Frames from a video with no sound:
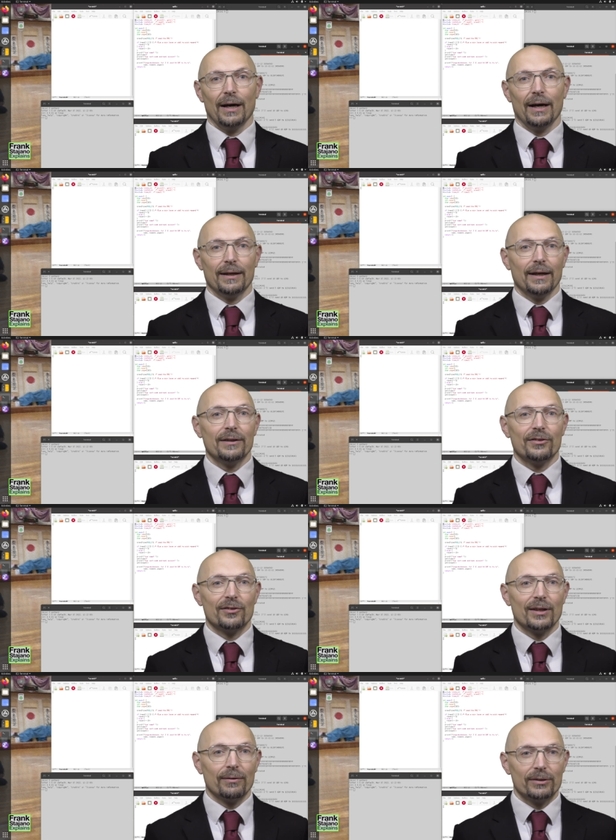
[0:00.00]
And, and this
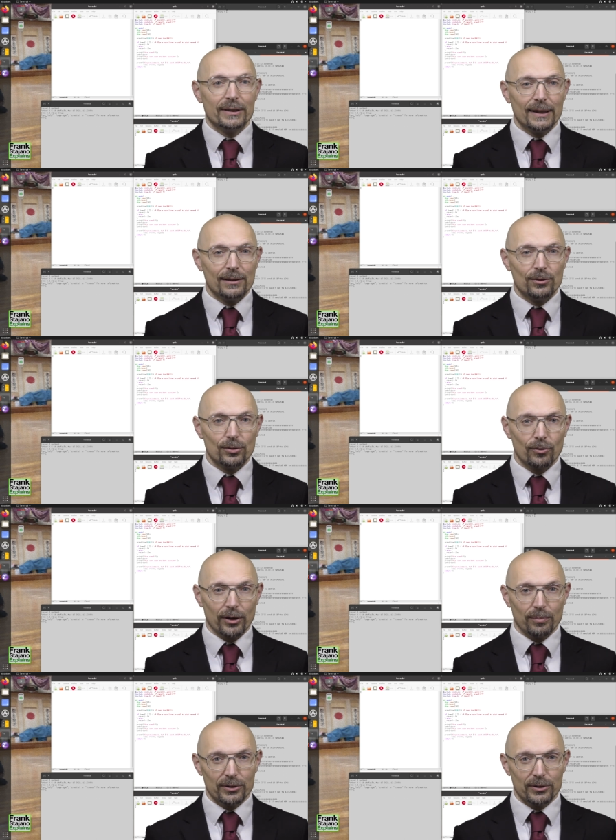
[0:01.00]
is now a detailed tutorial,